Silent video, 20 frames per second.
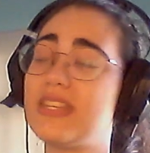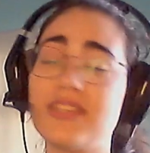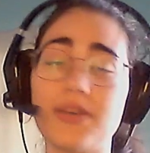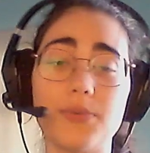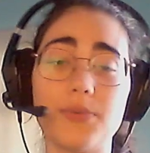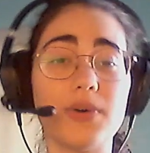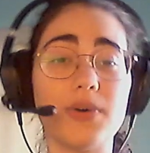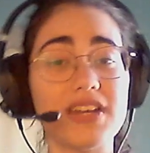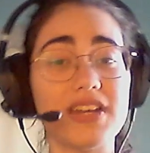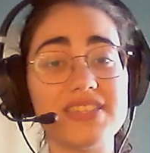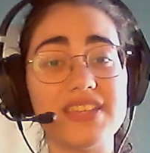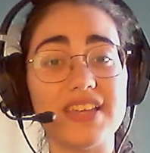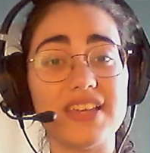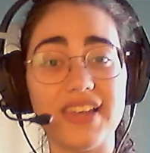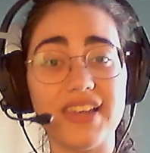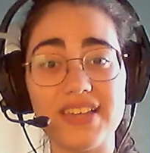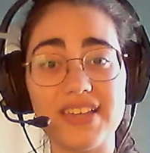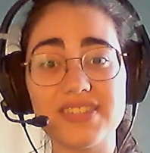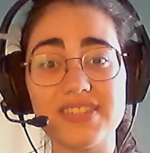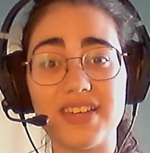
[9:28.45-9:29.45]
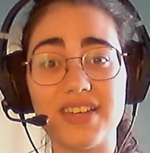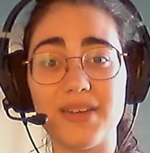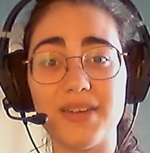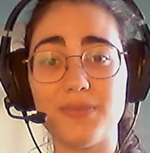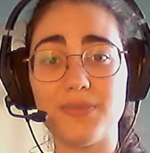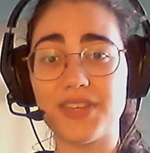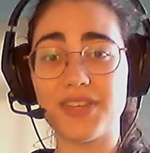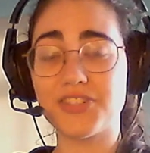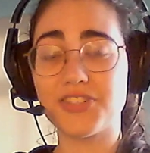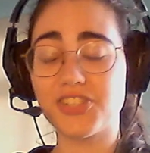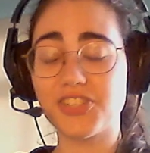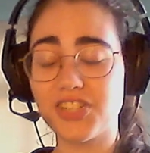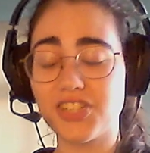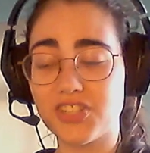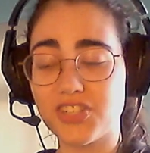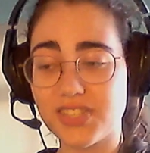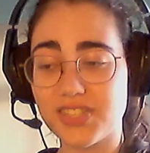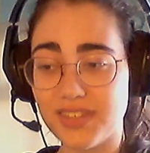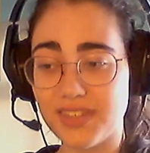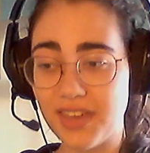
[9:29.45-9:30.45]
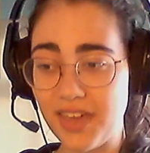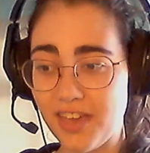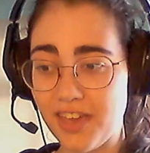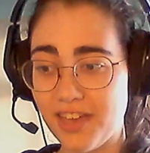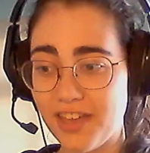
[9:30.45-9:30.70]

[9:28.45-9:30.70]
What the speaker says: Is it what I said last time, that she just